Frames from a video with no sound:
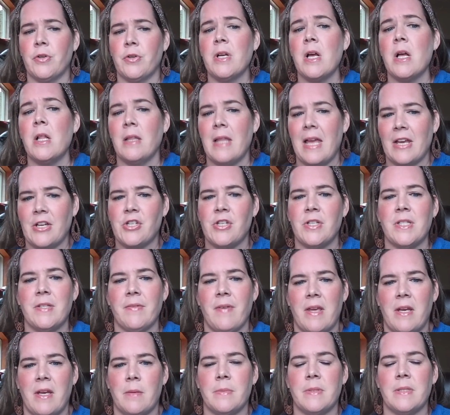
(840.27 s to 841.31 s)
collections of
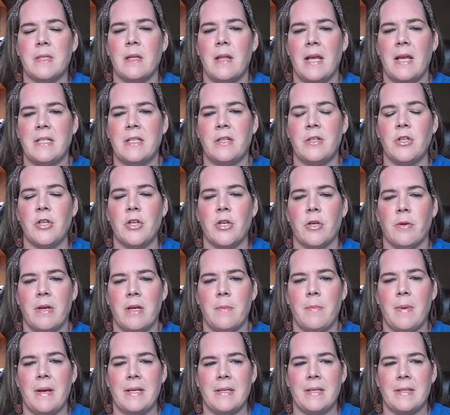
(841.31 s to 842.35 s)
items selected and curated
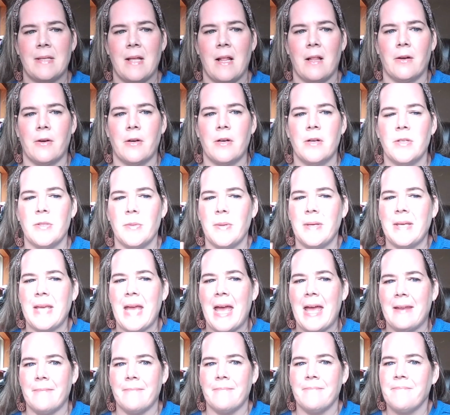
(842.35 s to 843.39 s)
by a seller. So
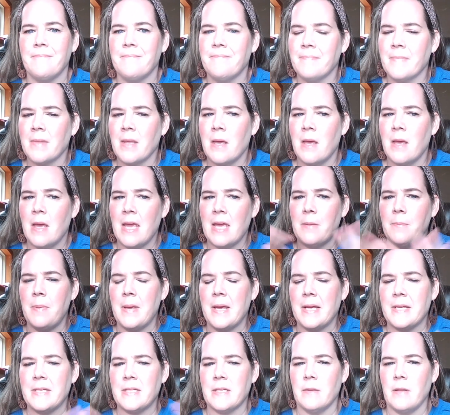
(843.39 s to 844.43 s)
again,
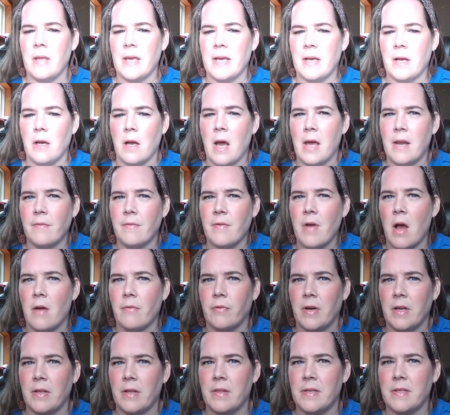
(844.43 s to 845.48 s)
handpicked, like kind of
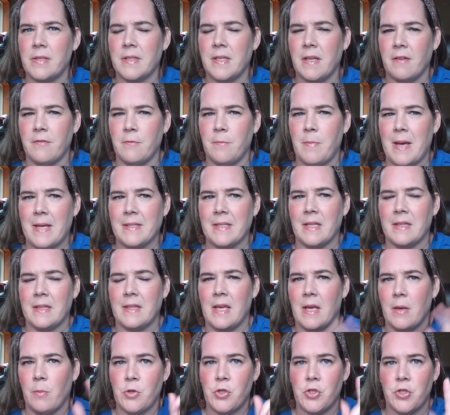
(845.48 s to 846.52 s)
covering this gift basket
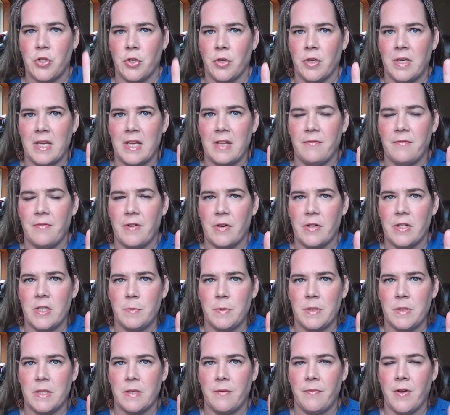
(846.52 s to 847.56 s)
thing, which they're going to get very
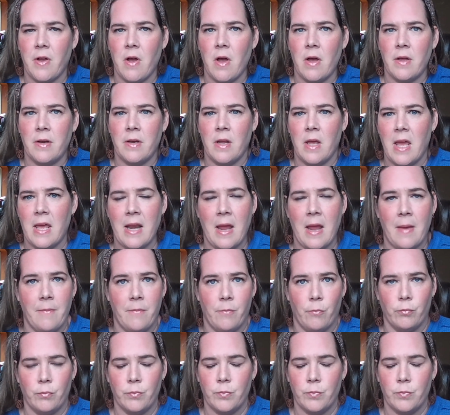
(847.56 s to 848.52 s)
specific on, and I'm